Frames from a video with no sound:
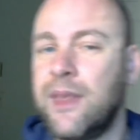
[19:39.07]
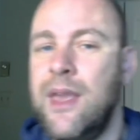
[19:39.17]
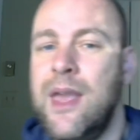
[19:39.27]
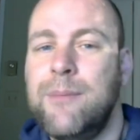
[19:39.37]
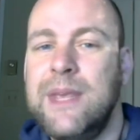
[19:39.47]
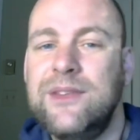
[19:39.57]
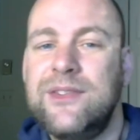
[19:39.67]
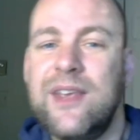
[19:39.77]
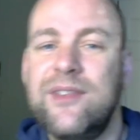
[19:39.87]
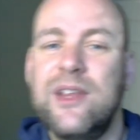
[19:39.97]
Means
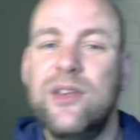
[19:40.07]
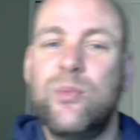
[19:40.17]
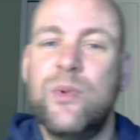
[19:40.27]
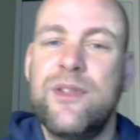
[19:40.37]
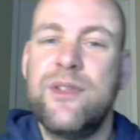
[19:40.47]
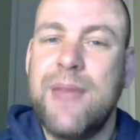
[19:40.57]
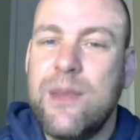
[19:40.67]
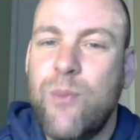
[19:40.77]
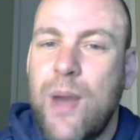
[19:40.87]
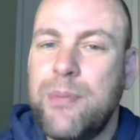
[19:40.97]
testing is one of the many
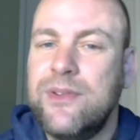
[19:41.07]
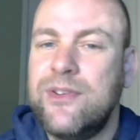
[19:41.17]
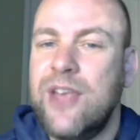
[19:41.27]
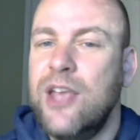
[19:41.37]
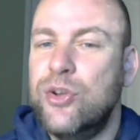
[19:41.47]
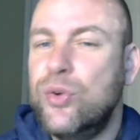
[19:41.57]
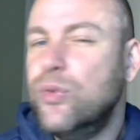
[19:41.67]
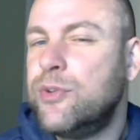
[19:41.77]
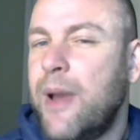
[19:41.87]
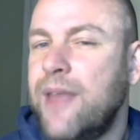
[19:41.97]
weapons
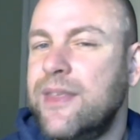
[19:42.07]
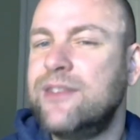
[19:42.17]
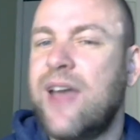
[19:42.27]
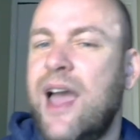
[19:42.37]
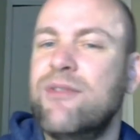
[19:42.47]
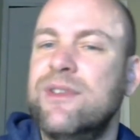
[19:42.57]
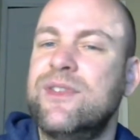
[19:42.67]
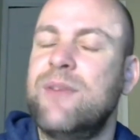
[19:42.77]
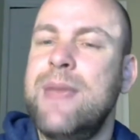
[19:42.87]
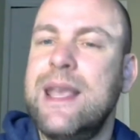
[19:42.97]
used by these tyrants
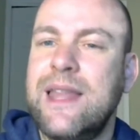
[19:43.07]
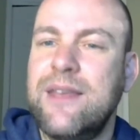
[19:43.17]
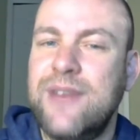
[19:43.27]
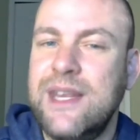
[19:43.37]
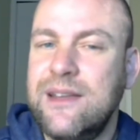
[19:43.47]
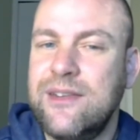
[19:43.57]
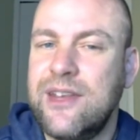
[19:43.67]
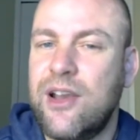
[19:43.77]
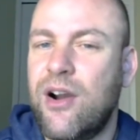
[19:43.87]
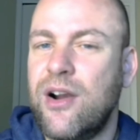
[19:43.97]
to make life
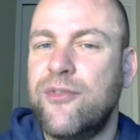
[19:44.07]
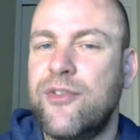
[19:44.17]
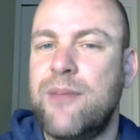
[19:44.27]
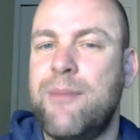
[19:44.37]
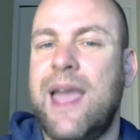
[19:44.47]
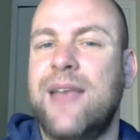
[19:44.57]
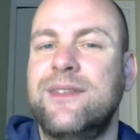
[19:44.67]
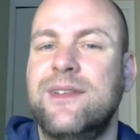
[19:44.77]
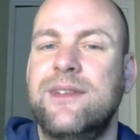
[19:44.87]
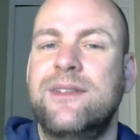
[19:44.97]
needlessly hard for the
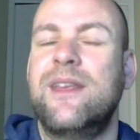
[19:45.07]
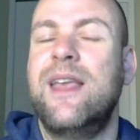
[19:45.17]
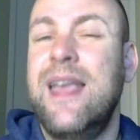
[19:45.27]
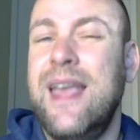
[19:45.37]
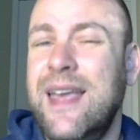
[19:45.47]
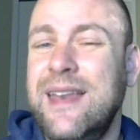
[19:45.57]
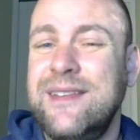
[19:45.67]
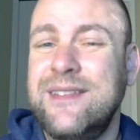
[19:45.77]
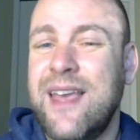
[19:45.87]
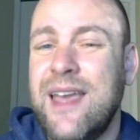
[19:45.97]
masses, and
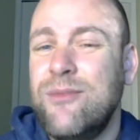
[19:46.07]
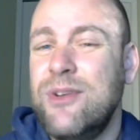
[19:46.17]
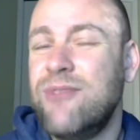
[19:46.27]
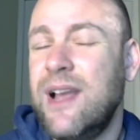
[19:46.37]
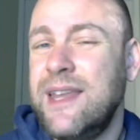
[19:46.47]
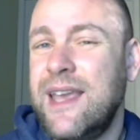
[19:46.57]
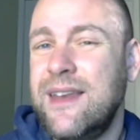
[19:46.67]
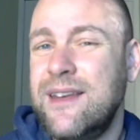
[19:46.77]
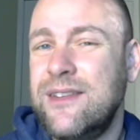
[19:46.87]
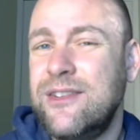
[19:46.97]
it's time we
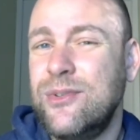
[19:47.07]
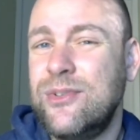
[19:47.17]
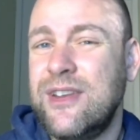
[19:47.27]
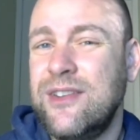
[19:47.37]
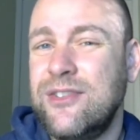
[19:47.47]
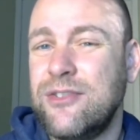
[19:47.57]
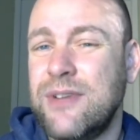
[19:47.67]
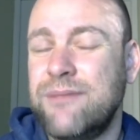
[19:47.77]
relegated its use to history.